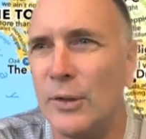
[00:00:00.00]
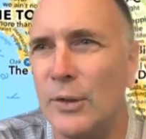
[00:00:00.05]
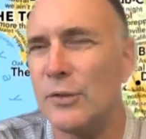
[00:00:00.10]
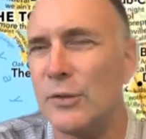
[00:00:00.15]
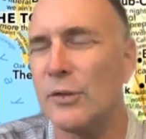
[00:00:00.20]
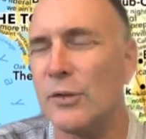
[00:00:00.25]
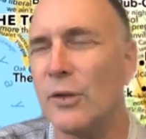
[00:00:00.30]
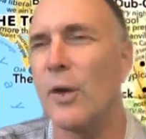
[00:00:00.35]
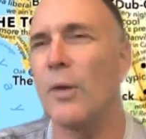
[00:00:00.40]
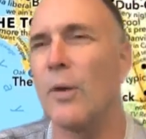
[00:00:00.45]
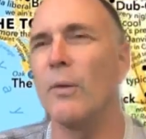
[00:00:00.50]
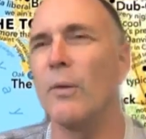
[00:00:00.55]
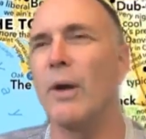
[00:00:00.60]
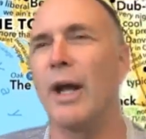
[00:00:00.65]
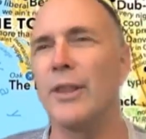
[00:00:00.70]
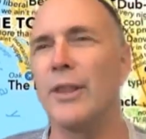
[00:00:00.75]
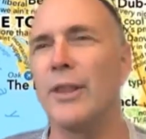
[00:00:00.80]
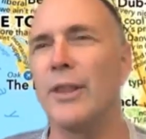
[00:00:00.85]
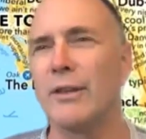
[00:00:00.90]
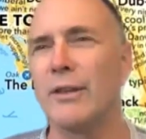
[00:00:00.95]
So I
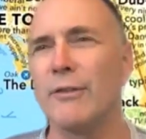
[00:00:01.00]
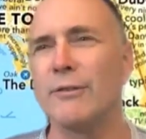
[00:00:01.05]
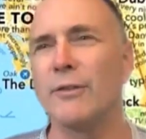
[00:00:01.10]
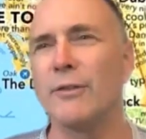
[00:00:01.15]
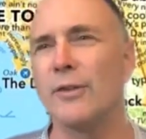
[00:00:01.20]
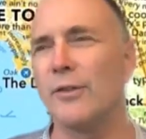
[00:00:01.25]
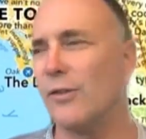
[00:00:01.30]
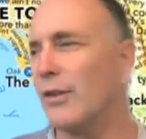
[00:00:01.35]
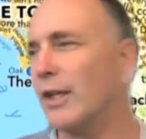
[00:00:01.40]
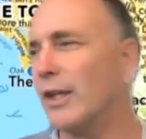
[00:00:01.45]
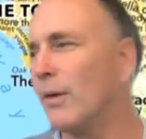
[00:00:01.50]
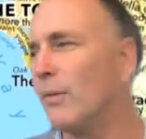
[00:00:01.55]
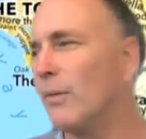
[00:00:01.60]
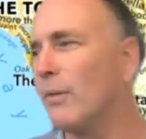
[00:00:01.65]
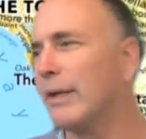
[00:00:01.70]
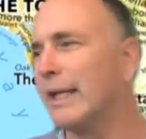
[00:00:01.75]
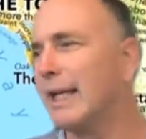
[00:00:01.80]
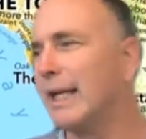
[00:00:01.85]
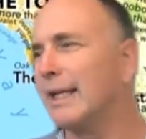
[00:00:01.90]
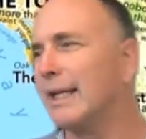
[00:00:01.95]
think the first thing I
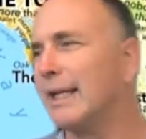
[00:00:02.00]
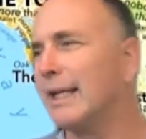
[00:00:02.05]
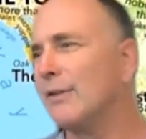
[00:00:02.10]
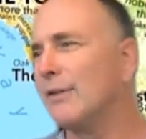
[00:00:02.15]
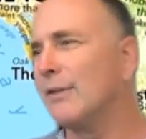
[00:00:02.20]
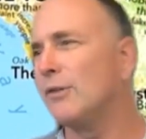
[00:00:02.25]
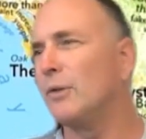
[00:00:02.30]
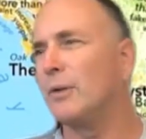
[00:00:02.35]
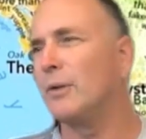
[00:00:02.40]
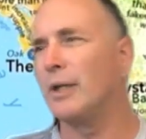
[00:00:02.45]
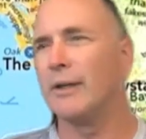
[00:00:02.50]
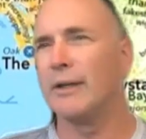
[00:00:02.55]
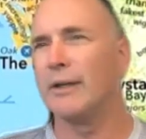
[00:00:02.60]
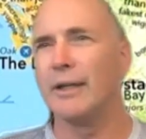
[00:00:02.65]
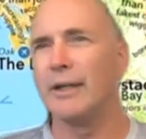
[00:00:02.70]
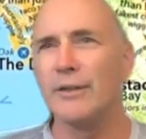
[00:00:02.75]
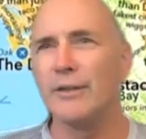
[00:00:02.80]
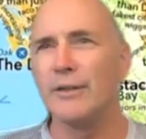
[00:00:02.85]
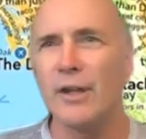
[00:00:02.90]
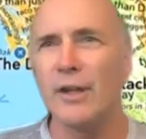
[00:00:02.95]
want to get into here is